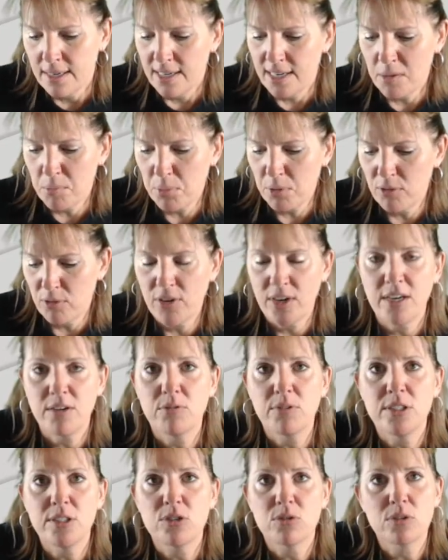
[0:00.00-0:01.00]
and
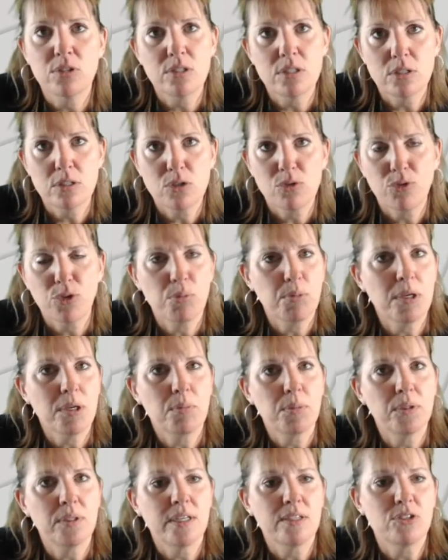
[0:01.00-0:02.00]
provide resources for
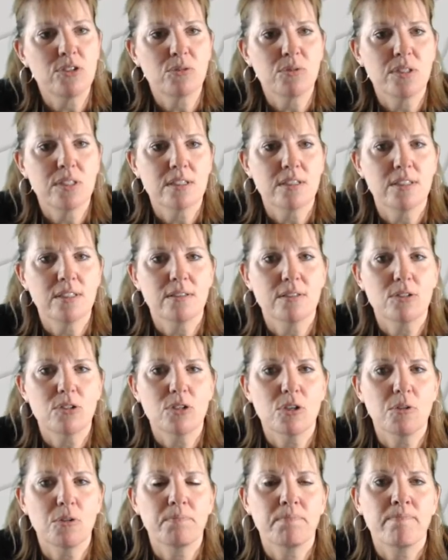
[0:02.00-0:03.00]
people as a result.
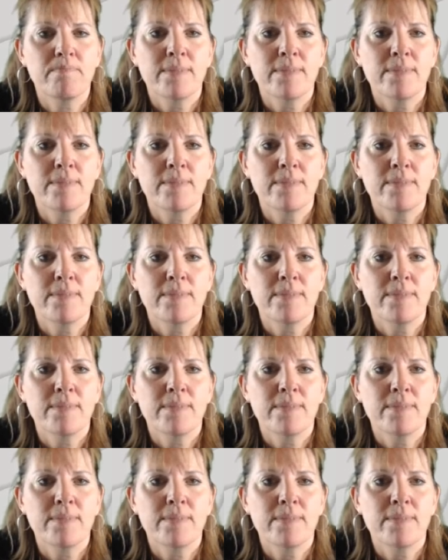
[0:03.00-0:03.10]
So